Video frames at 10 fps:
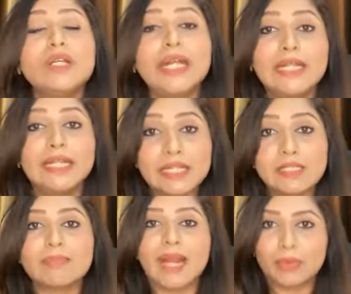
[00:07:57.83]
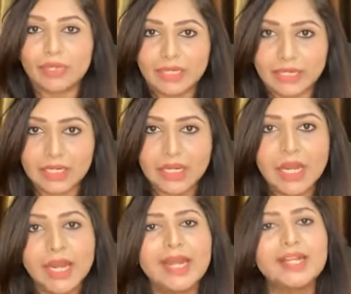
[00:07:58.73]
In this microneedling,
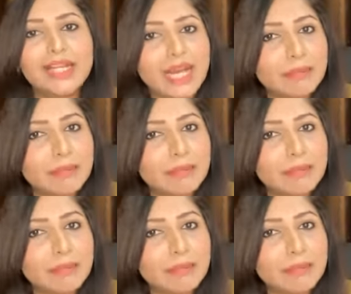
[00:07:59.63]
it can